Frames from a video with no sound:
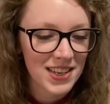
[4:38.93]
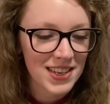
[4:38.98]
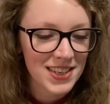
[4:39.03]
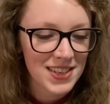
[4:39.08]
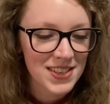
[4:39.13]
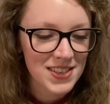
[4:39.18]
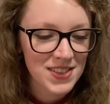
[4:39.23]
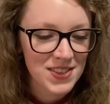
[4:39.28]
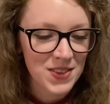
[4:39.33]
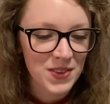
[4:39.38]

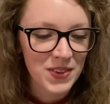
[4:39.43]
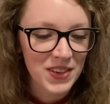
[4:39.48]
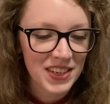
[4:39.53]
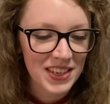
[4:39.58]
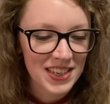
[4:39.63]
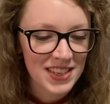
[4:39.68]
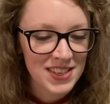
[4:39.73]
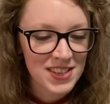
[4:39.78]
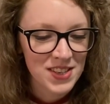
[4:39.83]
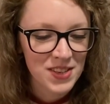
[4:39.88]
Soar
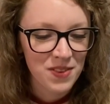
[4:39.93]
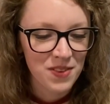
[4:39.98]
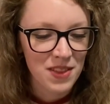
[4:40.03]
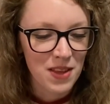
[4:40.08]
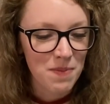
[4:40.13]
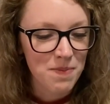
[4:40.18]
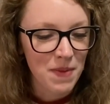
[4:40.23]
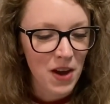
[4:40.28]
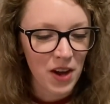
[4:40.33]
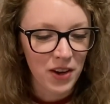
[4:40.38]
into the
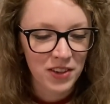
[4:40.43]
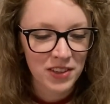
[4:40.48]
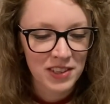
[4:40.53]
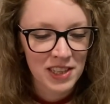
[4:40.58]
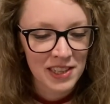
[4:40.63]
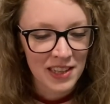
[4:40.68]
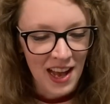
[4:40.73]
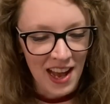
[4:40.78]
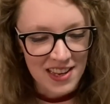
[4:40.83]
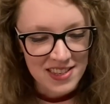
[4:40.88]
modern
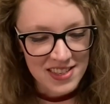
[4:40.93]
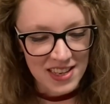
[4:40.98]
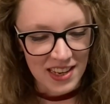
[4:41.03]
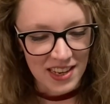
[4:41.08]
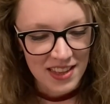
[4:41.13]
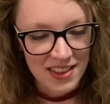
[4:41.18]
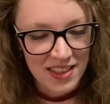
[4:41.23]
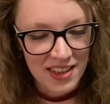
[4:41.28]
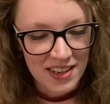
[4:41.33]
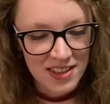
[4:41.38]

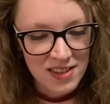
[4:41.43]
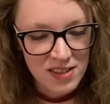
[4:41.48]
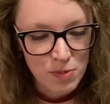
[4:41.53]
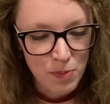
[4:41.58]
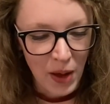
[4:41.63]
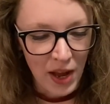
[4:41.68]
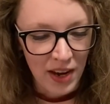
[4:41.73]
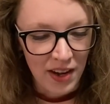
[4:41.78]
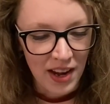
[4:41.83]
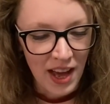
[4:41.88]
classic that
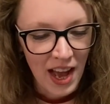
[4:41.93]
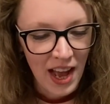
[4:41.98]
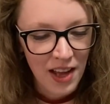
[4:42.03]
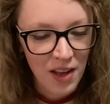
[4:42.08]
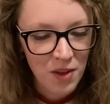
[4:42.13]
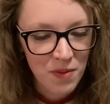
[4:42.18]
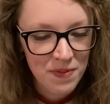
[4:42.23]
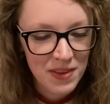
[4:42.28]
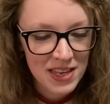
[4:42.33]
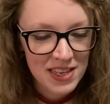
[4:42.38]
inspired
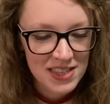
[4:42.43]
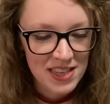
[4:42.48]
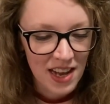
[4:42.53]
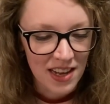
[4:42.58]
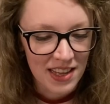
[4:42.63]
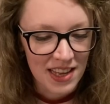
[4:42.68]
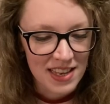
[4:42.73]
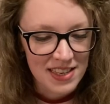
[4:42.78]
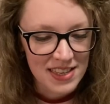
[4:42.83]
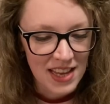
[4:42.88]
Hayao
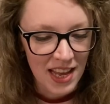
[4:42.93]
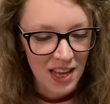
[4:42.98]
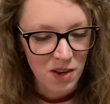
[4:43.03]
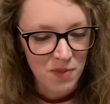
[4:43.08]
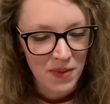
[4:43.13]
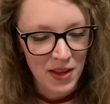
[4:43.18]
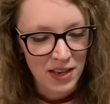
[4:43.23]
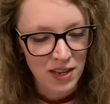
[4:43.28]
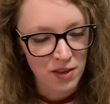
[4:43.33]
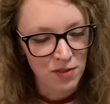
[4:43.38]
Miyazaki's
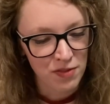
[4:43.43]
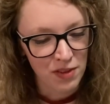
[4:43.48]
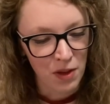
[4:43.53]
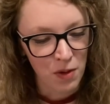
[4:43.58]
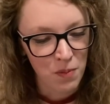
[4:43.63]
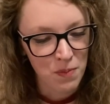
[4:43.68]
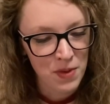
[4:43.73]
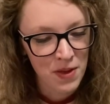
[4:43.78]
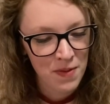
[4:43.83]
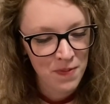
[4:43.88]
animated
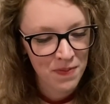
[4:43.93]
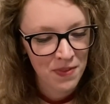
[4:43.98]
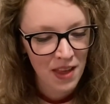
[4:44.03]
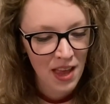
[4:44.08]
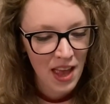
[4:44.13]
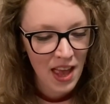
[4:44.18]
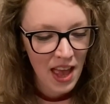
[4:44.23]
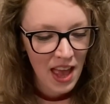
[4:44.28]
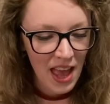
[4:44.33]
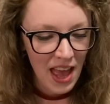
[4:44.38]
film.
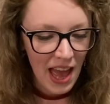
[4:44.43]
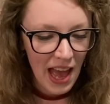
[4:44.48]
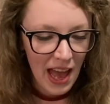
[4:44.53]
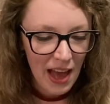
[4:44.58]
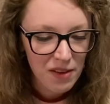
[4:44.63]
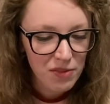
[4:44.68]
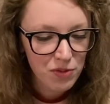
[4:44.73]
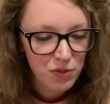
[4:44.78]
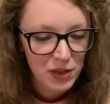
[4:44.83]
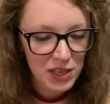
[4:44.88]

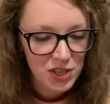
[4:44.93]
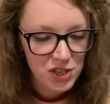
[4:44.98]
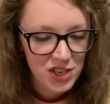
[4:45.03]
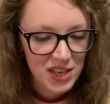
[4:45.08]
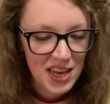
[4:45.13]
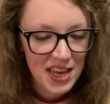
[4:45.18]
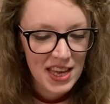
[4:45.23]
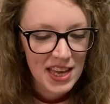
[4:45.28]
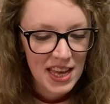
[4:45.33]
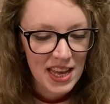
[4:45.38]
Half-witch
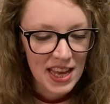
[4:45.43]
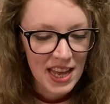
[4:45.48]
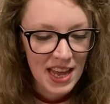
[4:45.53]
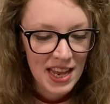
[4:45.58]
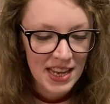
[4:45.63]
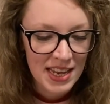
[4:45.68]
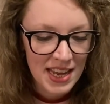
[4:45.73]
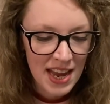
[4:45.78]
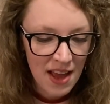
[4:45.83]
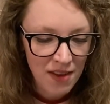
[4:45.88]
Kiki
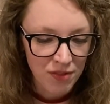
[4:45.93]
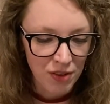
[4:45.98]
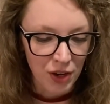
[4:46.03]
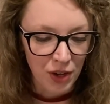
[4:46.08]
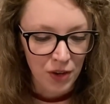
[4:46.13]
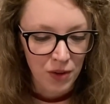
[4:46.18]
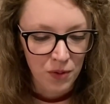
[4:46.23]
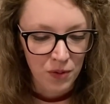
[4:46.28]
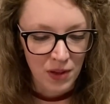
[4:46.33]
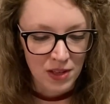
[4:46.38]

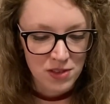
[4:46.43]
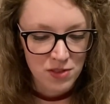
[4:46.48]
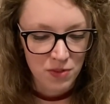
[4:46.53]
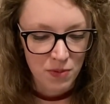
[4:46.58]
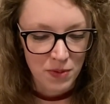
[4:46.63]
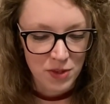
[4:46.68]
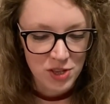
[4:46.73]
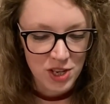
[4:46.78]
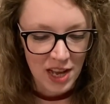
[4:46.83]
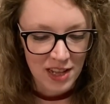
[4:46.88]
never runs from
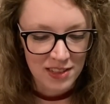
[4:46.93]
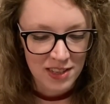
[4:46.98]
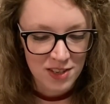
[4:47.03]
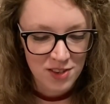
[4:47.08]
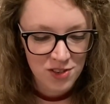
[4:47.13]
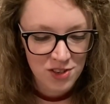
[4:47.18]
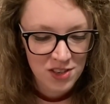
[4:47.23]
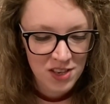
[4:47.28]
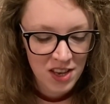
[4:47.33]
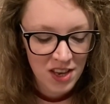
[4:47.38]
a
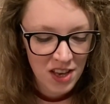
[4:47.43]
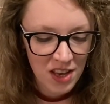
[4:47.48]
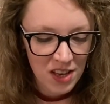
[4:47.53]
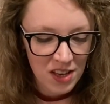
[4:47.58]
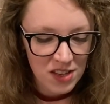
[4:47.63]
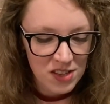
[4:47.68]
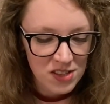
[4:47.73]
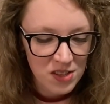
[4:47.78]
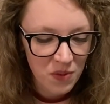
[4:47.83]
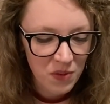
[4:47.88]
challenge.
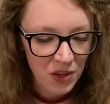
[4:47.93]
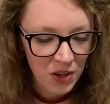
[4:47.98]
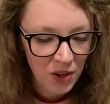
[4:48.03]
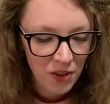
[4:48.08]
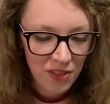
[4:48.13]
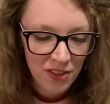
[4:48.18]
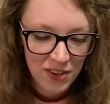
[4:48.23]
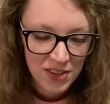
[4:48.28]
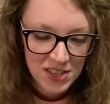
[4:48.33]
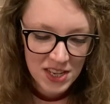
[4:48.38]
So when her
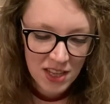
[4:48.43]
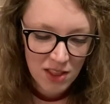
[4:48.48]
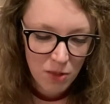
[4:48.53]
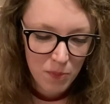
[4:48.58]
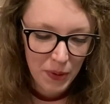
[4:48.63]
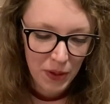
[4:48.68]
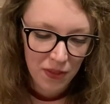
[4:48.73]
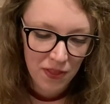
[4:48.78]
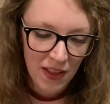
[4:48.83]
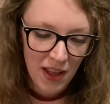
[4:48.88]
13th
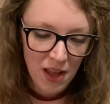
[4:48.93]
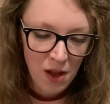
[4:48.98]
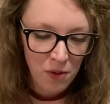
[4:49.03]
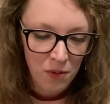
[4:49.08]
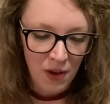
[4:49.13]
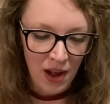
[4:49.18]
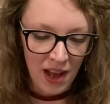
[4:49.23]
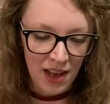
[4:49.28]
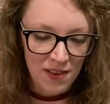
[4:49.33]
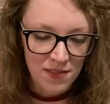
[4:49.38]
birthday
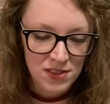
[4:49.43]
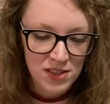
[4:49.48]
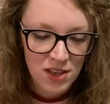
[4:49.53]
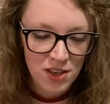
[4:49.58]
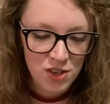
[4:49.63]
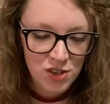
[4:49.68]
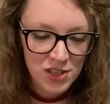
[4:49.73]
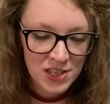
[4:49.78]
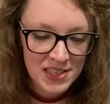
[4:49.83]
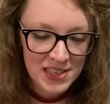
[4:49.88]
arrives,
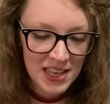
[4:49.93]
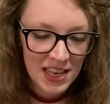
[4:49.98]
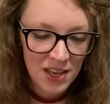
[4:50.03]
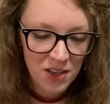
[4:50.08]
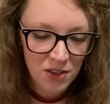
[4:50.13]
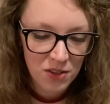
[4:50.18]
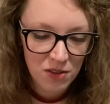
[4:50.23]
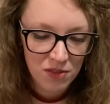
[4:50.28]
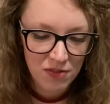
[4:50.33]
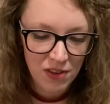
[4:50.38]
she's
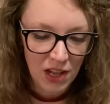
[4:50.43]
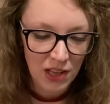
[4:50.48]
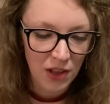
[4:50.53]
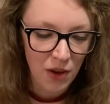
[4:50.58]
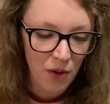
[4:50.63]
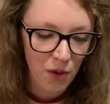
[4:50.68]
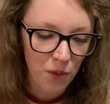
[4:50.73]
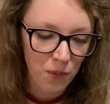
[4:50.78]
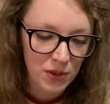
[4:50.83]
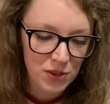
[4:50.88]
eager to follow
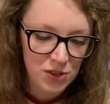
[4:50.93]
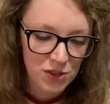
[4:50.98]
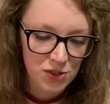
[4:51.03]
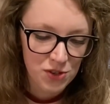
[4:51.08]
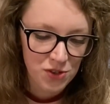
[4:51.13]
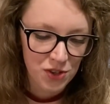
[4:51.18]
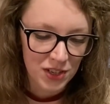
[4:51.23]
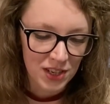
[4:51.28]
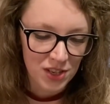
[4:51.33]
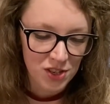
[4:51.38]
a witch's
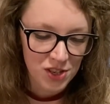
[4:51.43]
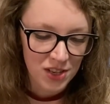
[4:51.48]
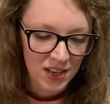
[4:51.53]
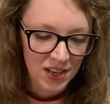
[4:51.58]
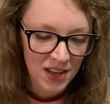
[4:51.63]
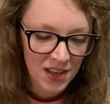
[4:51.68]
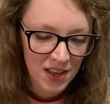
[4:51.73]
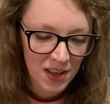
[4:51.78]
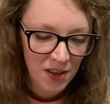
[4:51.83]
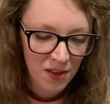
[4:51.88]
tradition,
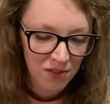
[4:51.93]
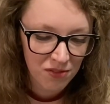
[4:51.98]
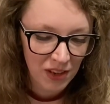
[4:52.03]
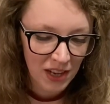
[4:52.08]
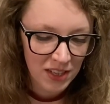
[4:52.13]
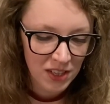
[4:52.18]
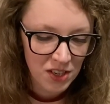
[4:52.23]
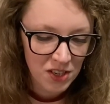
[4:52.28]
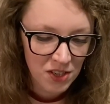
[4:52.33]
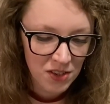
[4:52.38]

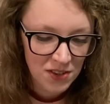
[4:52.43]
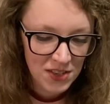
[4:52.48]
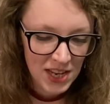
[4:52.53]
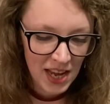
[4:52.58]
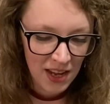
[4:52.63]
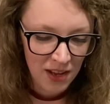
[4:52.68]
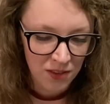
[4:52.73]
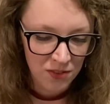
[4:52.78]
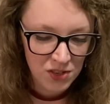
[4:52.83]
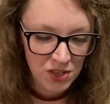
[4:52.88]
find a new
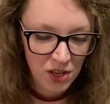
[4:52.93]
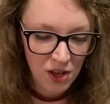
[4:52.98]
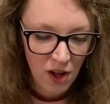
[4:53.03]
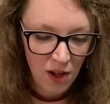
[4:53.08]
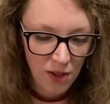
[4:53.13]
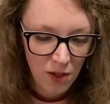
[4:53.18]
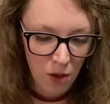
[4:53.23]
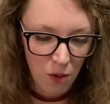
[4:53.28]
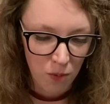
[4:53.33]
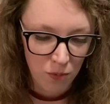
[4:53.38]
town to call
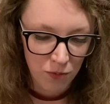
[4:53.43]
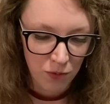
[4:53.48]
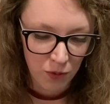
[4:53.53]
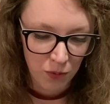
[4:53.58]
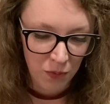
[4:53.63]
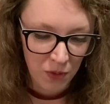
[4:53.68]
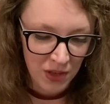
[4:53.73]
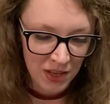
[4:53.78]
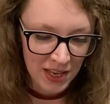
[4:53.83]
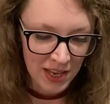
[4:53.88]
home for
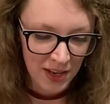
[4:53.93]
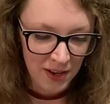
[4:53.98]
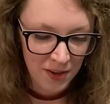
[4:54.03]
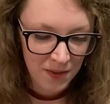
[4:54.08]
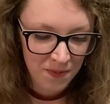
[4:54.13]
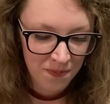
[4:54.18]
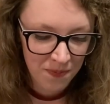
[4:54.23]
1 year.